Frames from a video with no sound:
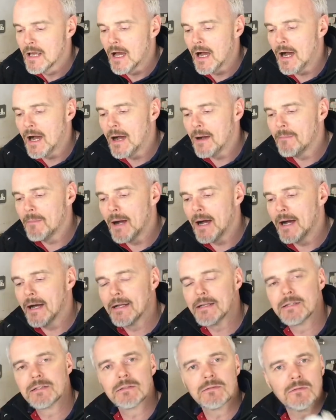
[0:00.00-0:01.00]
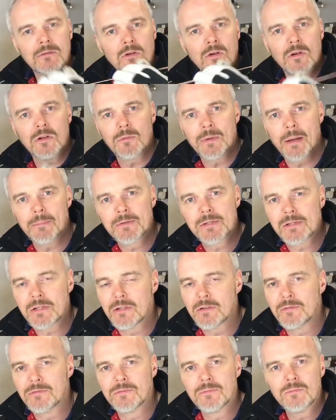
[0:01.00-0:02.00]
and all the way up to sort
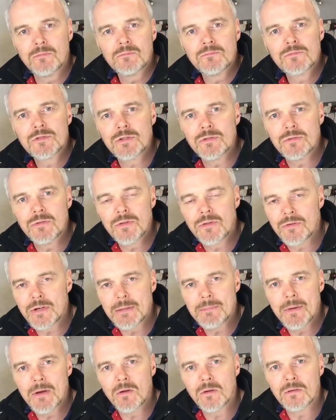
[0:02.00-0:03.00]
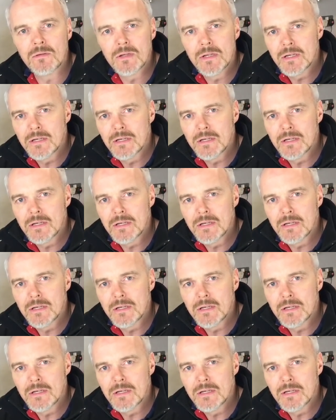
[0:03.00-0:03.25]
of 2 or 3 mil,